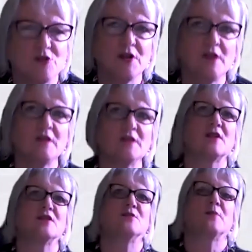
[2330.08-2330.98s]
going to
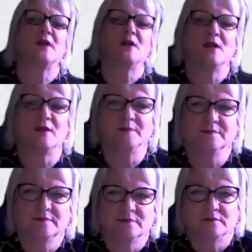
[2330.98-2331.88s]
be
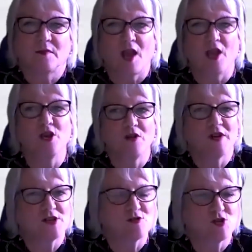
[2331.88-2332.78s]
a
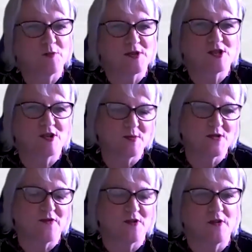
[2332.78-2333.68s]
universal job
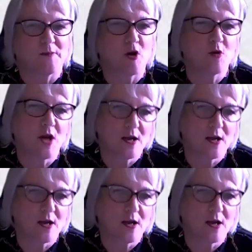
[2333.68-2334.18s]
description for a broker?